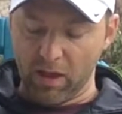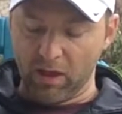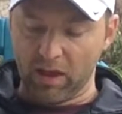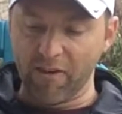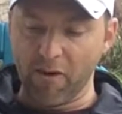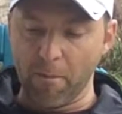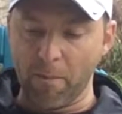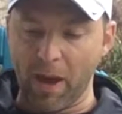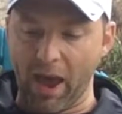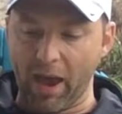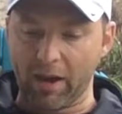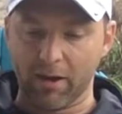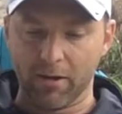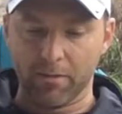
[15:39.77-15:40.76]
Give it
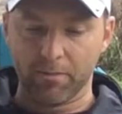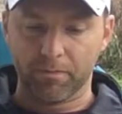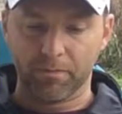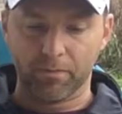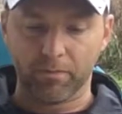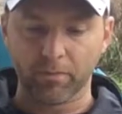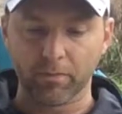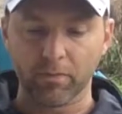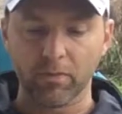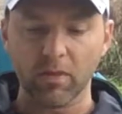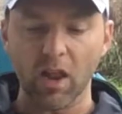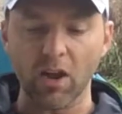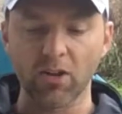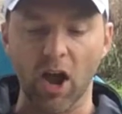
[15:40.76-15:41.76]
back.
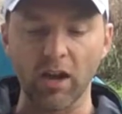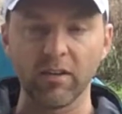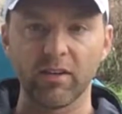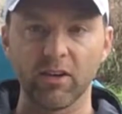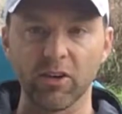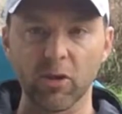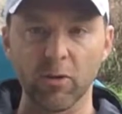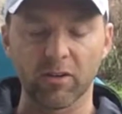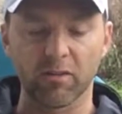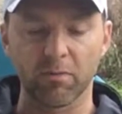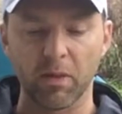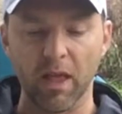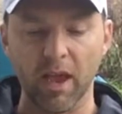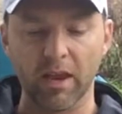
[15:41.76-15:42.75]
Not until you
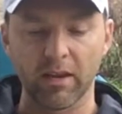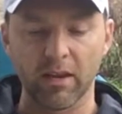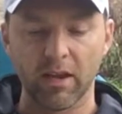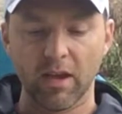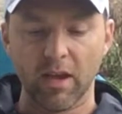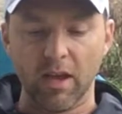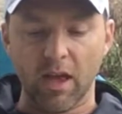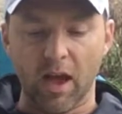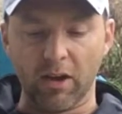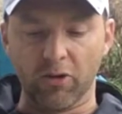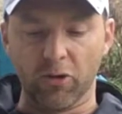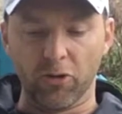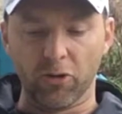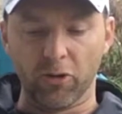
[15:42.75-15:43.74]
explain, I
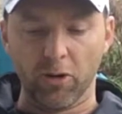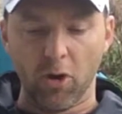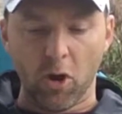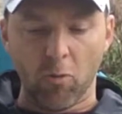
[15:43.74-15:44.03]
told her.